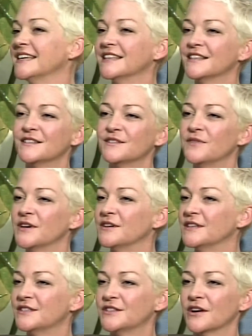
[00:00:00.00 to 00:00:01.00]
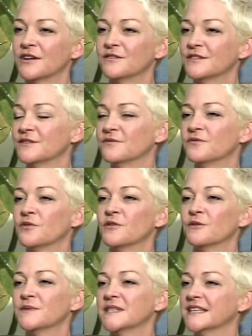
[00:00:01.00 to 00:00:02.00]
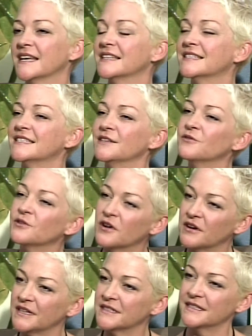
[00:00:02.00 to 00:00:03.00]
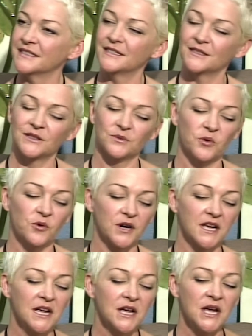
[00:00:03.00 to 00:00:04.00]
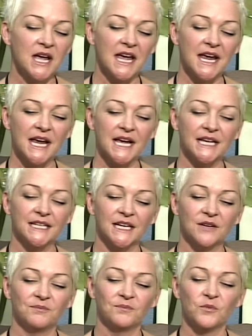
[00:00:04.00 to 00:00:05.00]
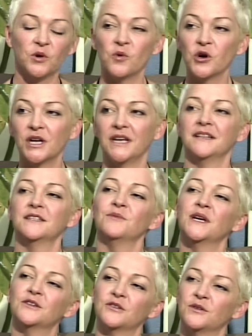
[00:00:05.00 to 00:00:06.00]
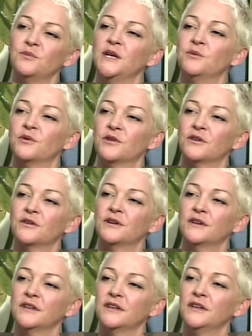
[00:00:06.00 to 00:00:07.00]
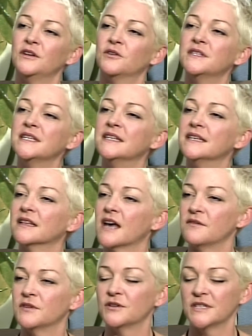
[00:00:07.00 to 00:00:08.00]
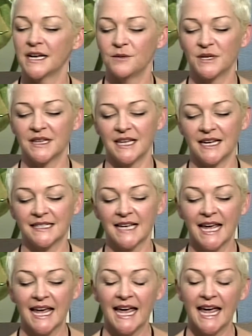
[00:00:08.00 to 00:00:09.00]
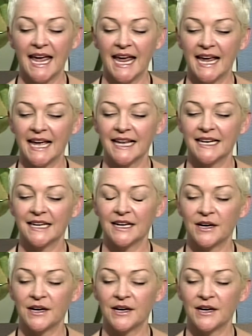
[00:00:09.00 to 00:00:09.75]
and there's various genres and forms and has different audiences that support it. And we're working to make sure that people are, attending live entertainment things. And